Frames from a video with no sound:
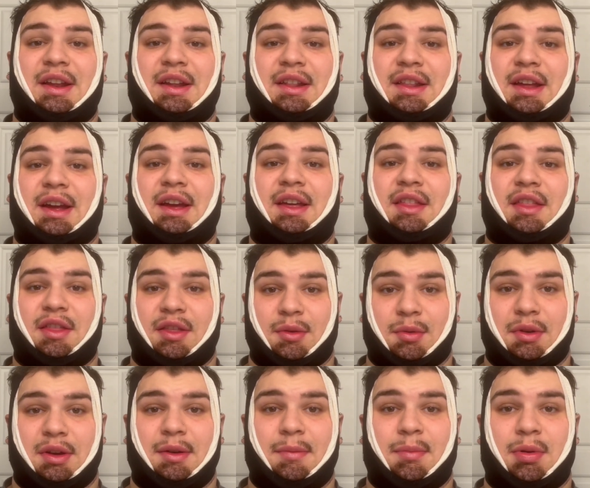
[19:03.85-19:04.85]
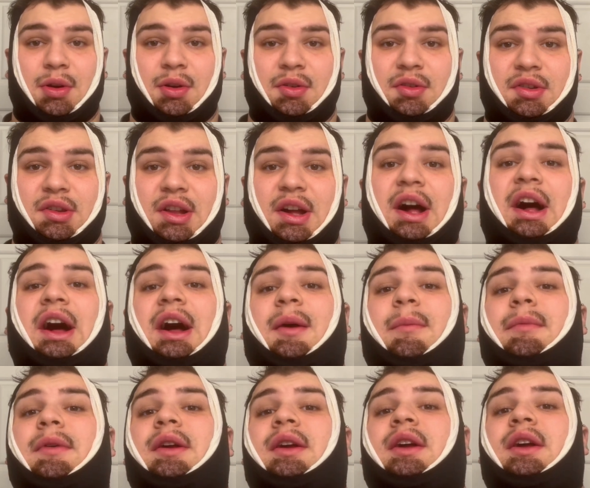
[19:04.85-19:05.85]
day 3
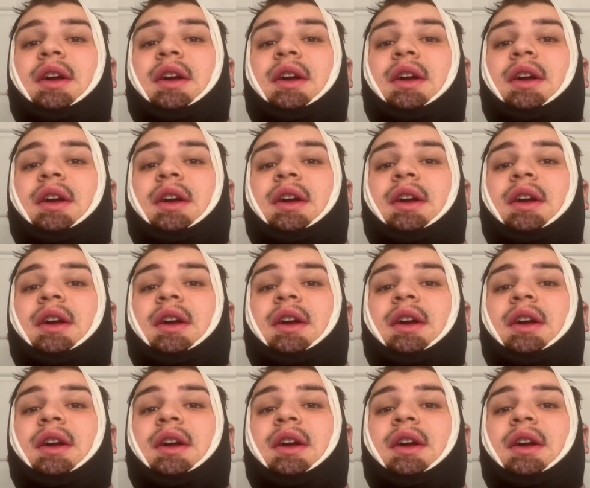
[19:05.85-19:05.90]
post-op.